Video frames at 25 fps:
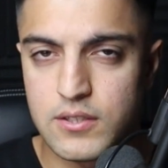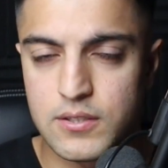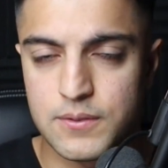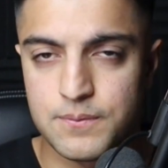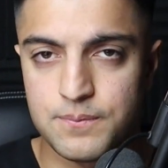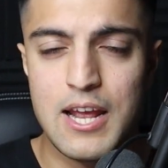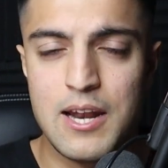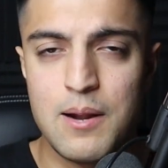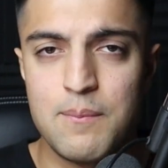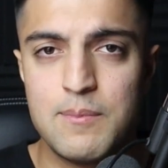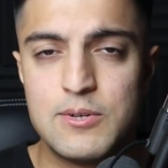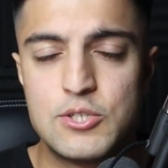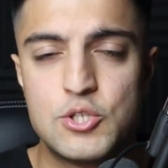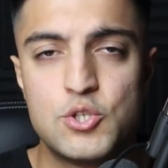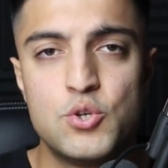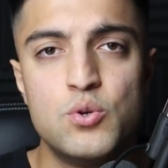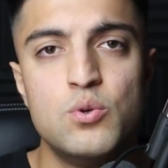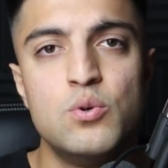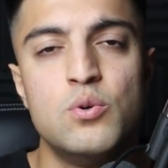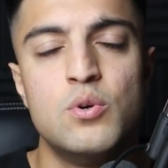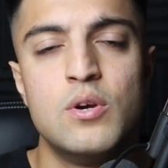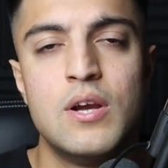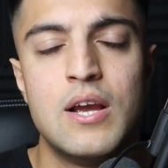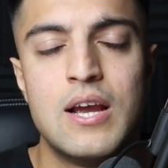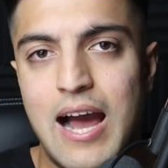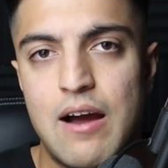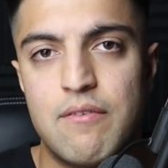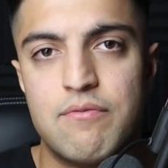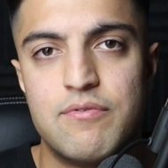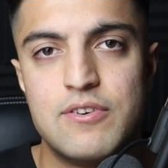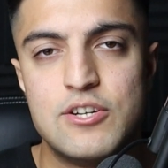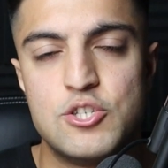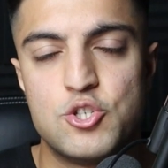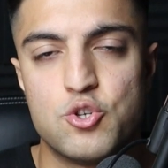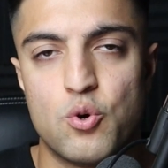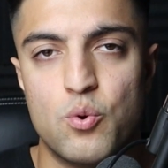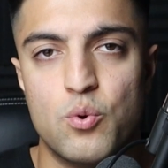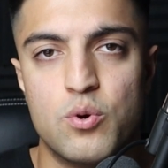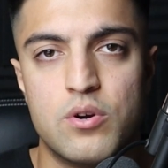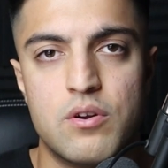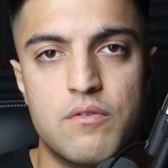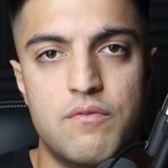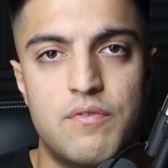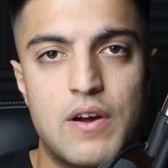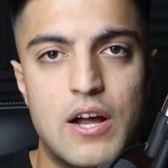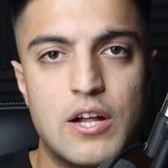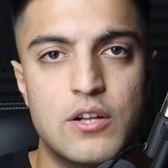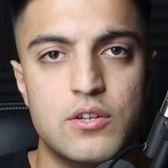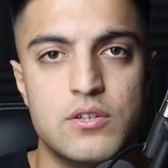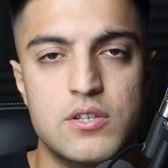And number 2, average order
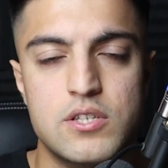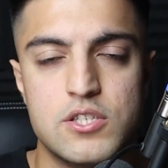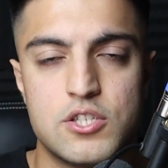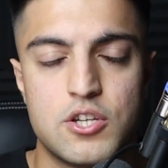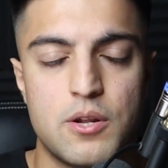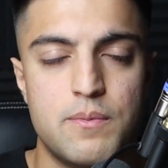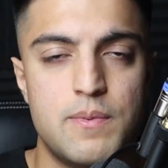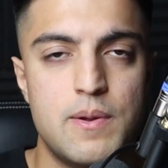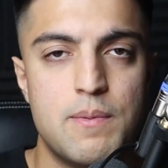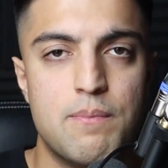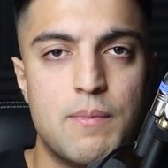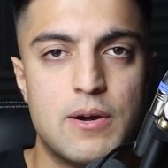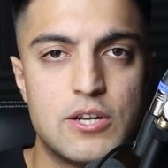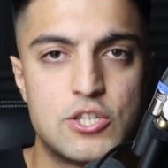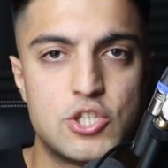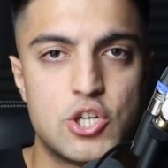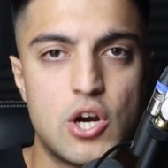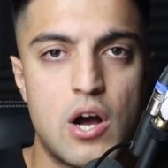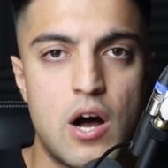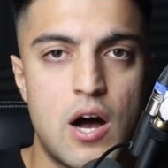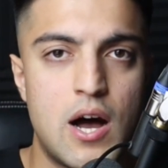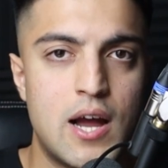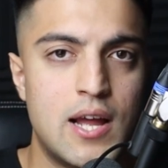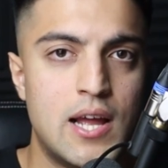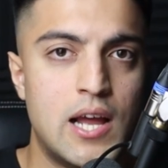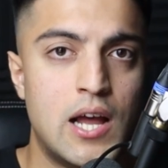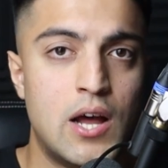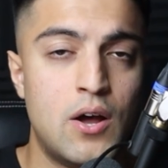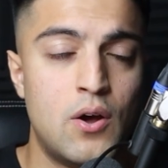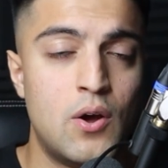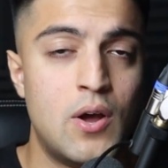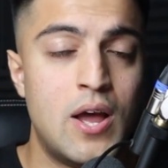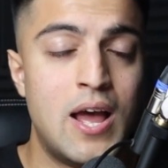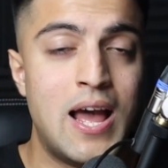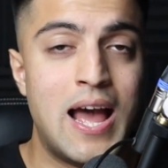value is going to be much higher.